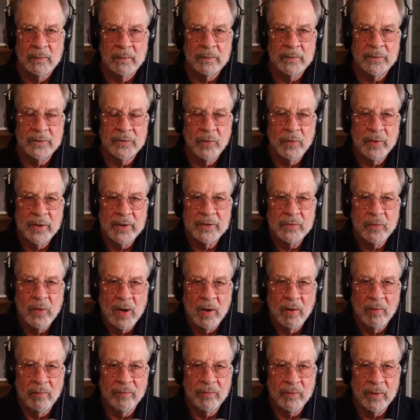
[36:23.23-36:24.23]

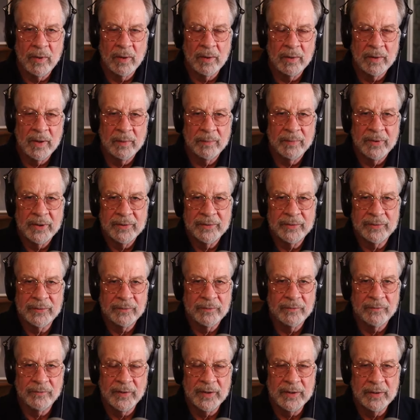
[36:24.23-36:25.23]
2012 Olympics
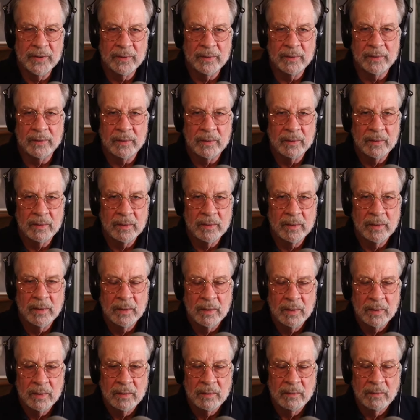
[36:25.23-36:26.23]
figure,
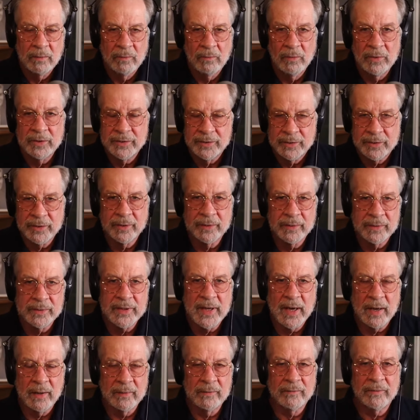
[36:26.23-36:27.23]
which turns
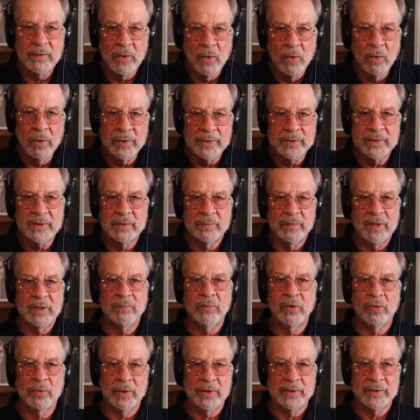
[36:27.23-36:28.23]
out, of course, to be
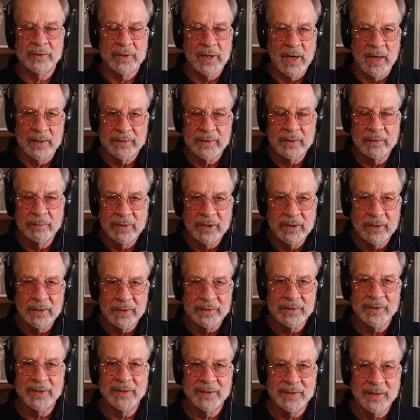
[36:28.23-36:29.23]
Boris Johnson
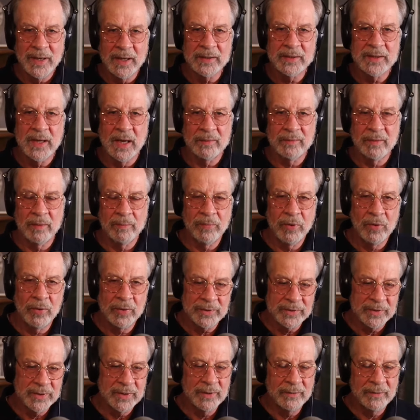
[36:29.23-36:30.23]
because he does have a
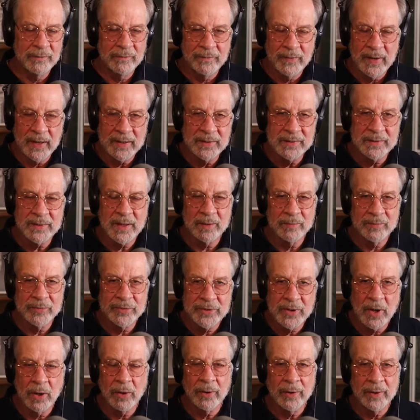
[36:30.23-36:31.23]
porcine face. I'm
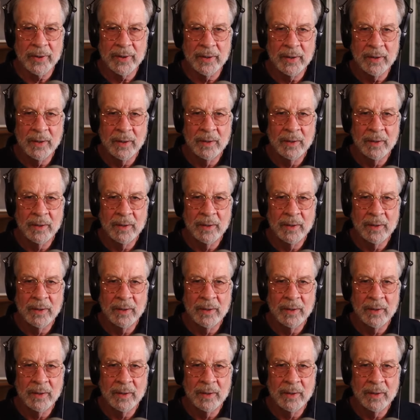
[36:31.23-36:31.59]
sorry,